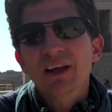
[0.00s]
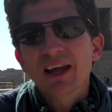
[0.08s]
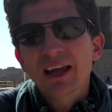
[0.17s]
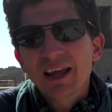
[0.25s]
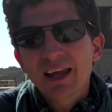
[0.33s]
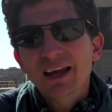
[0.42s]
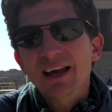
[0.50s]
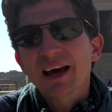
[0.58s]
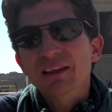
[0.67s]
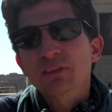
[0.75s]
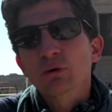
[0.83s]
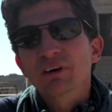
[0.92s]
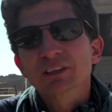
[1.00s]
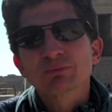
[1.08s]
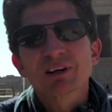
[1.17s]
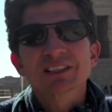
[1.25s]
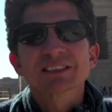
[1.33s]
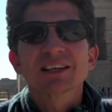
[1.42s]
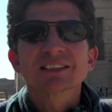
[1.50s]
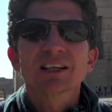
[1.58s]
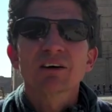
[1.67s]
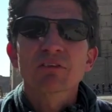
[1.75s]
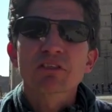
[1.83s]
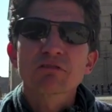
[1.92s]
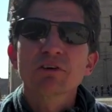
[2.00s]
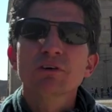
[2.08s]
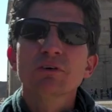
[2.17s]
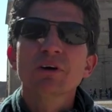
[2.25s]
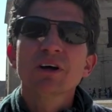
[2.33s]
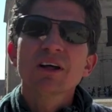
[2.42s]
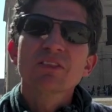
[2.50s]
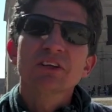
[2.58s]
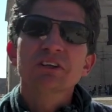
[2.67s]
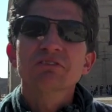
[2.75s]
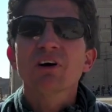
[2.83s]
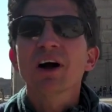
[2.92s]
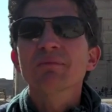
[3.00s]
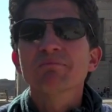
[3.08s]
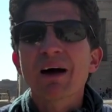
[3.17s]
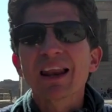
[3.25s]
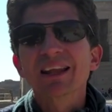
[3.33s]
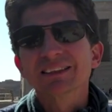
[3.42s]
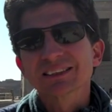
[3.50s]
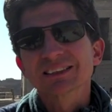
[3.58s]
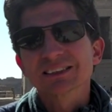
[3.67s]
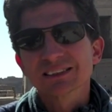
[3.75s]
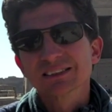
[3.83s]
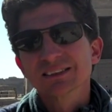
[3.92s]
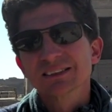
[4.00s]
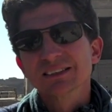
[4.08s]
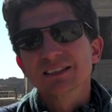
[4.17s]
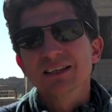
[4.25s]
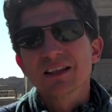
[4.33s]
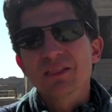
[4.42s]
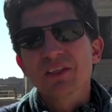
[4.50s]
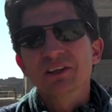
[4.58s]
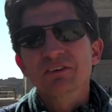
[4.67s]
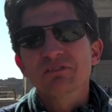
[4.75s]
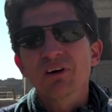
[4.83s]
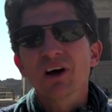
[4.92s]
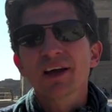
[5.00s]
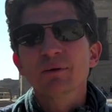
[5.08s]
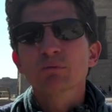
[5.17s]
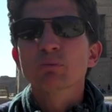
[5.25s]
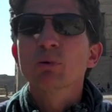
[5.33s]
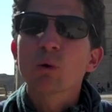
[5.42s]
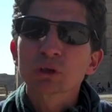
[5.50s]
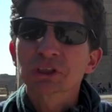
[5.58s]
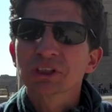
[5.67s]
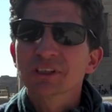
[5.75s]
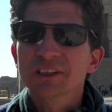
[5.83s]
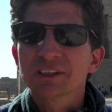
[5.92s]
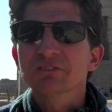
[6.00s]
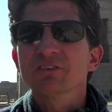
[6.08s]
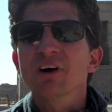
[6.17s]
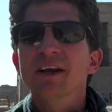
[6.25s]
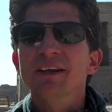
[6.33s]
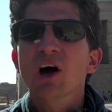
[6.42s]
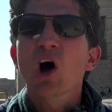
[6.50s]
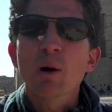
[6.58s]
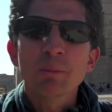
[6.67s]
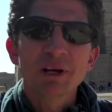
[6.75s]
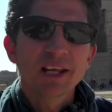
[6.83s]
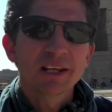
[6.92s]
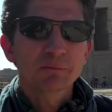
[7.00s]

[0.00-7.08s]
here Hathor expresses herself through the divine balance, the divine proportion, the divine harmony,